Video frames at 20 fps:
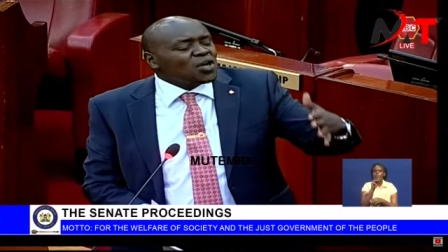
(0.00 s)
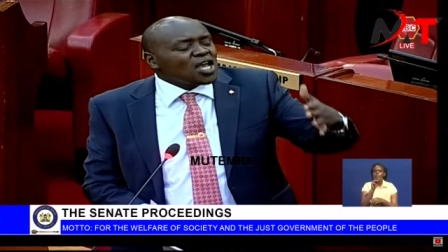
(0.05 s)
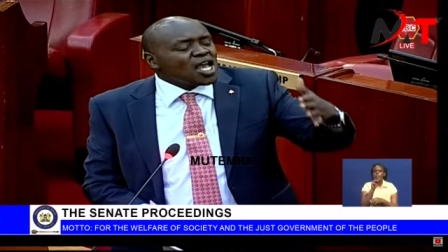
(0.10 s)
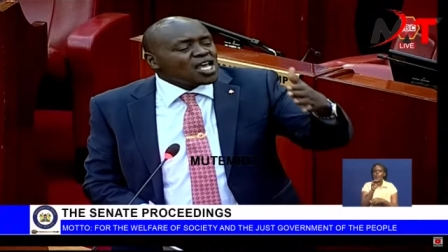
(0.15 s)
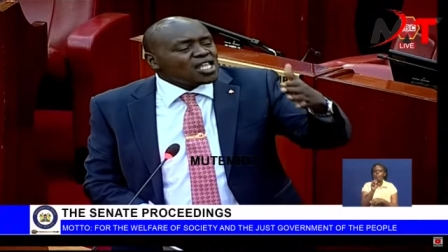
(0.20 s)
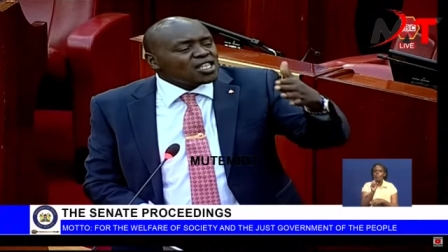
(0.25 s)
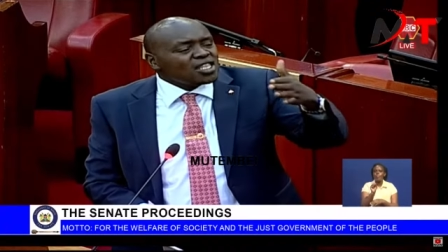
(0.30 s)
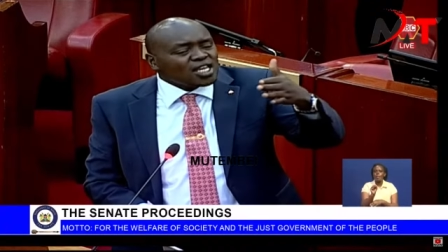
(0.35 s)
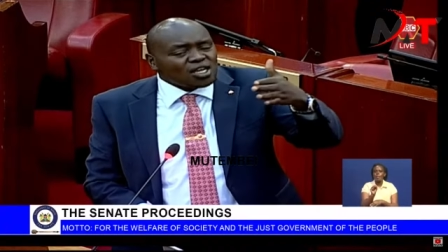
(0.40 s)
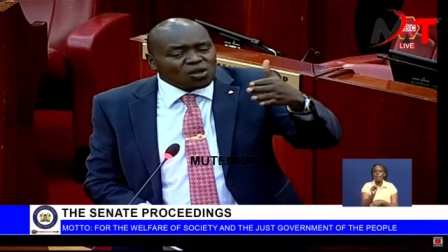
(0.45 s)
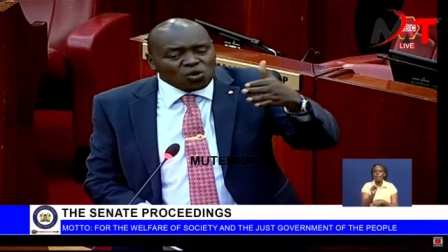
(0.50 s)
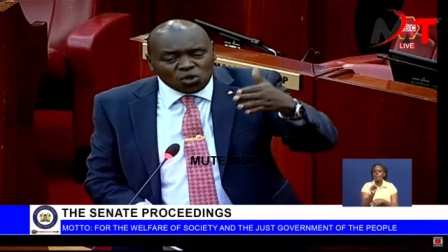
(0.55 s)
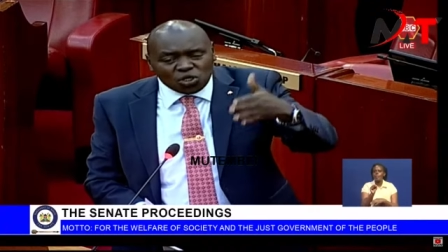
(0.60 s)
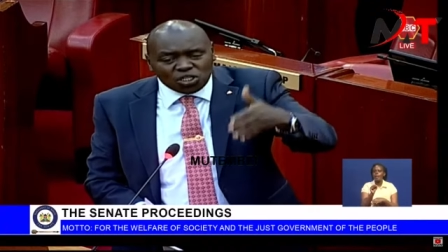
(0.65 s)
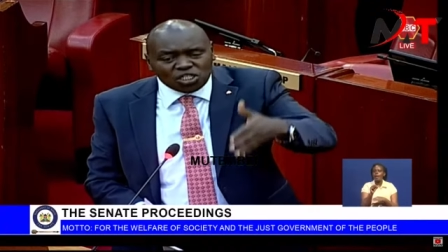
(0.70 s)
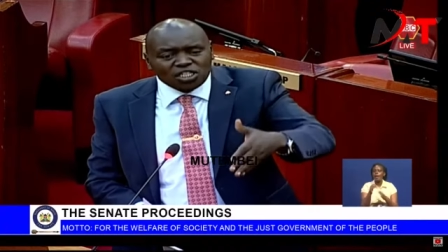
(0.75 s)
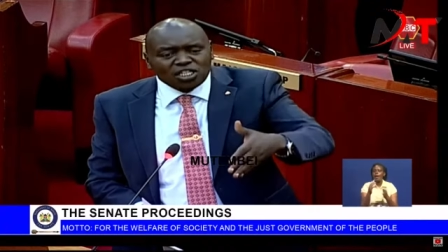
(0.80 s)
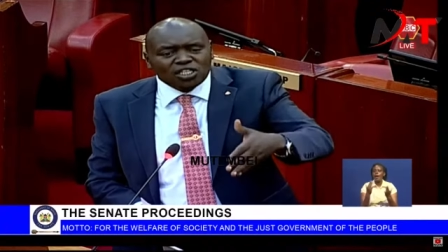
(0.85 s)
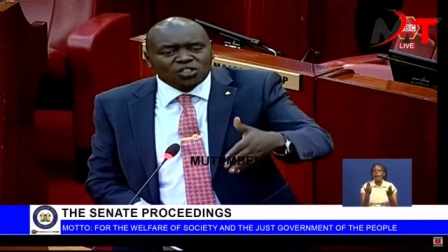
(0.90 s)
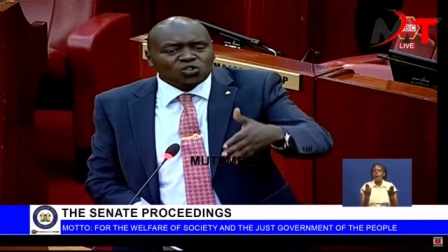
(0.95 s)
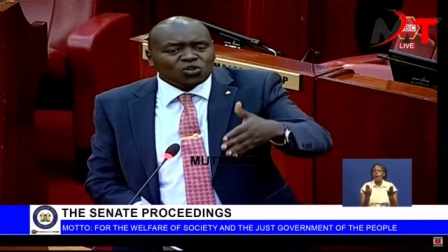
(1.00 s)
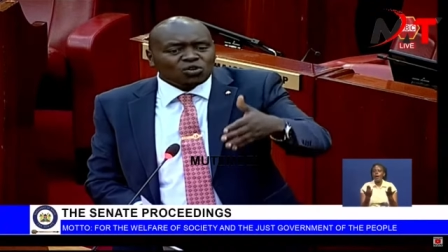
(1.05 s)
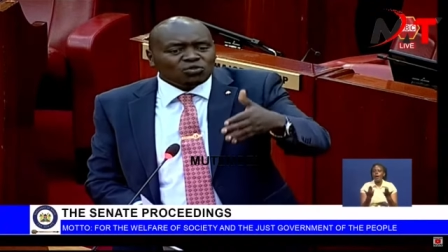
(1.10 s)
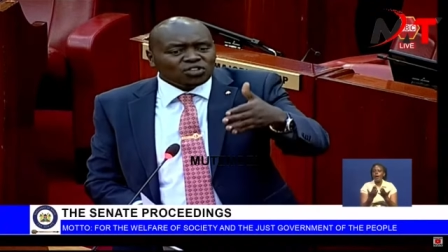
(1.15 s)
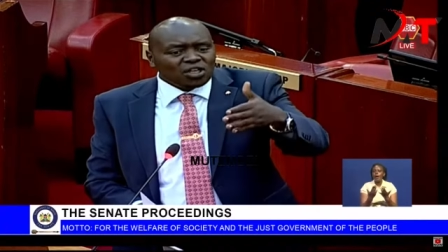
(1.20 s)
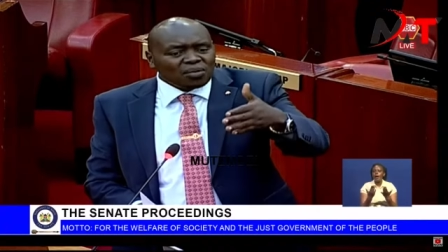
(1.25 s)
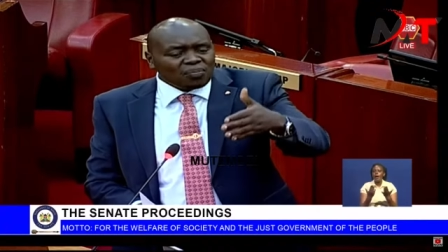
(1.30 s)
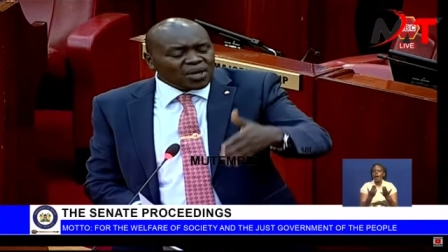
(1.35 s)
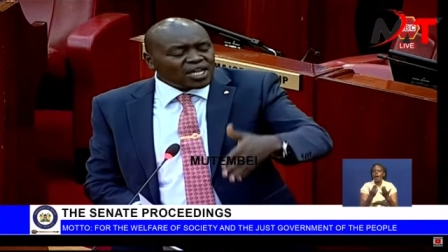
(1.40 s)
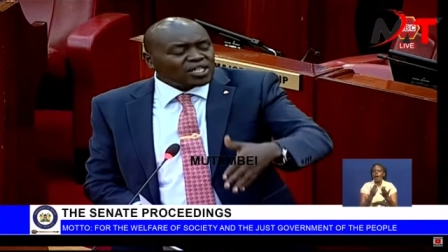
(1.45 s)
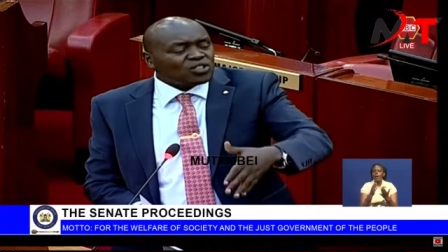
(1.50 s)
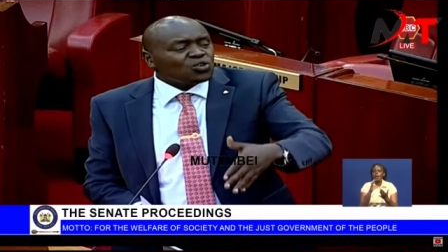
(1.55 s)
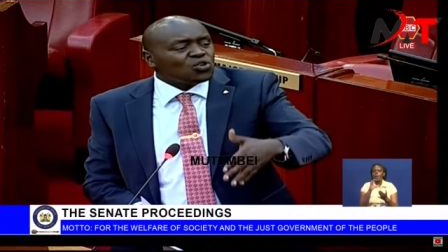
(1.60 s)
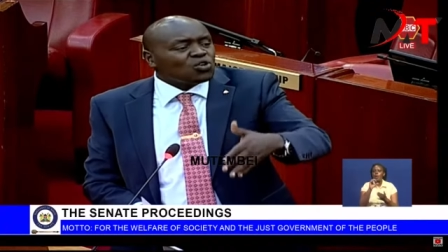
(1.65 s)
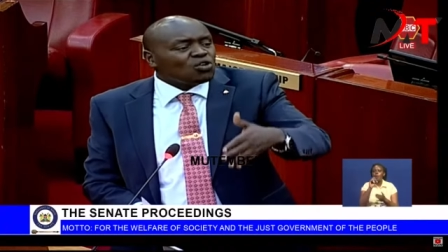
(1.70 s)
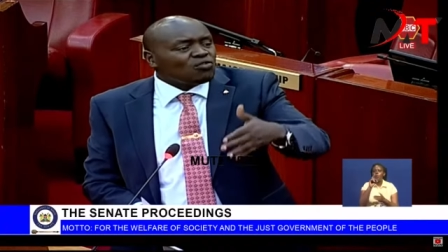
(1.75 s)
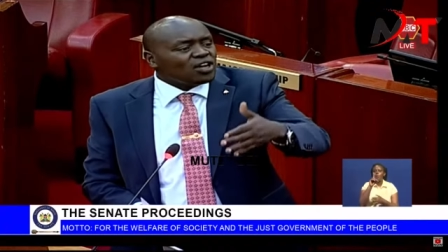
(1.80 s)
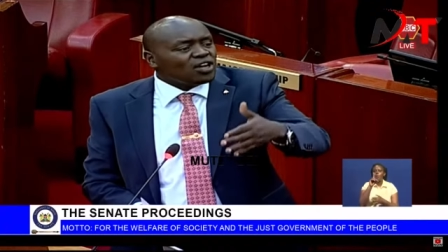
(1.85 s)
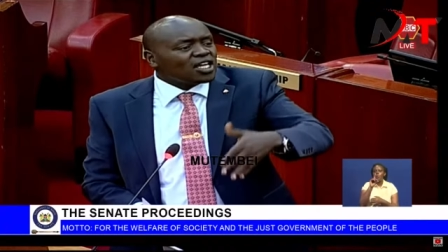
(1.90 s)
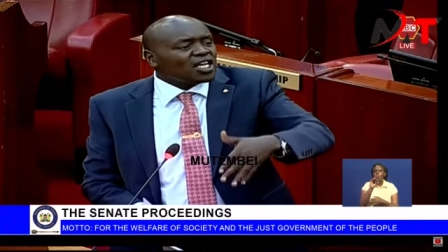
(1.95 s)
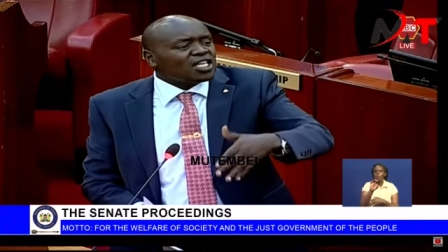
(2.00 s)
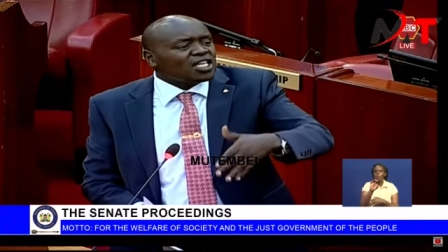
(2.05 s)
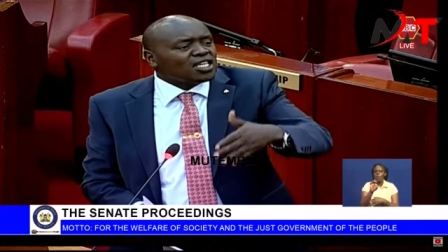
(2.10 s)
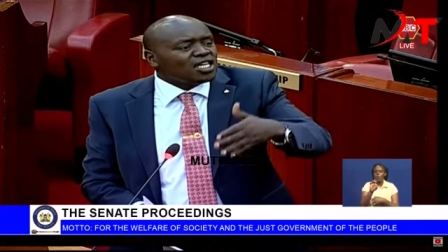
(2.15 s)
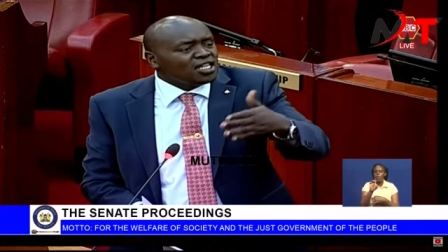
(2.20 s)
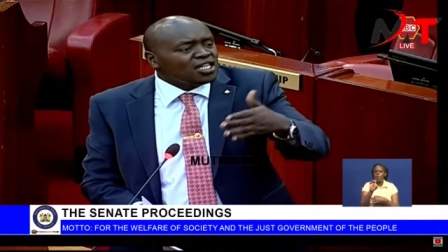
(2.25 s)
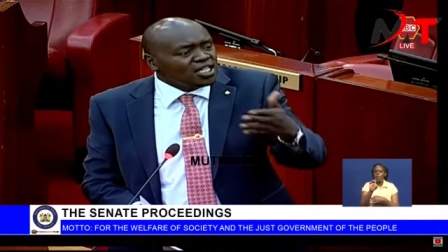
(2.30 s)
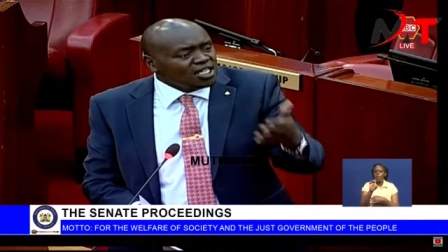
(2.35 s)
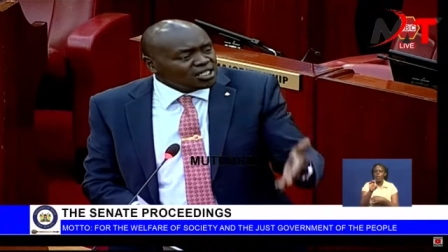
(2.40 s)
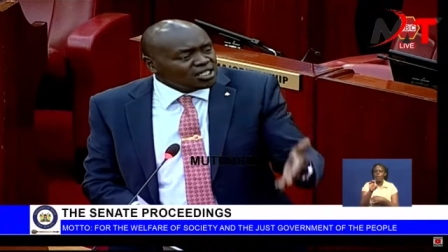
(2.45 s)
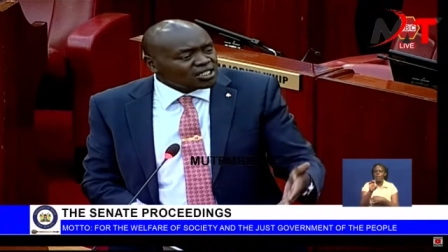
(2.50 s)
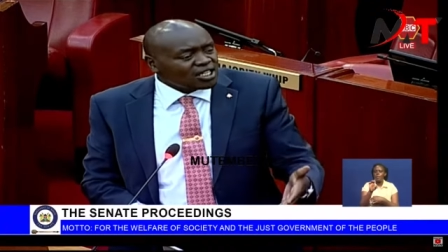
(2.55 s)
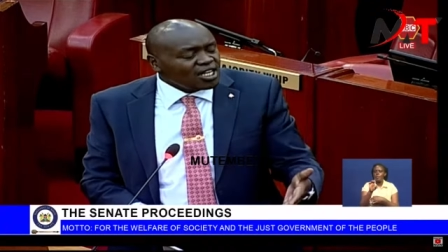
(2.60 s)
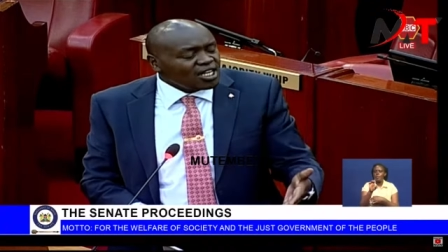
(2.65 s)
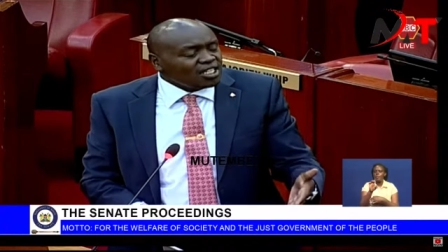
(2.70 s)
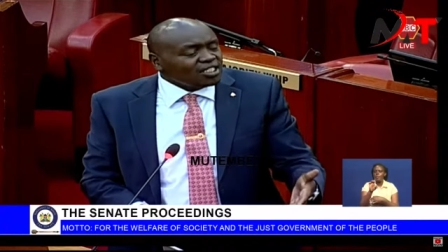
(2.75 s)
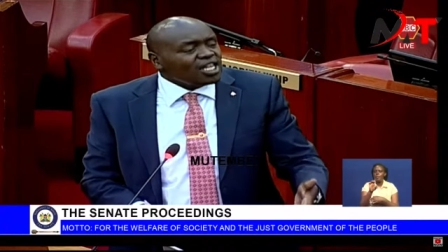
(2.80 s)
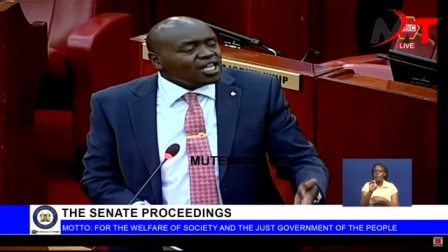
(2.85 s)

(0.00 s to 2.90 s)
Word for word: where the coordinates of the person of a Kenyan is?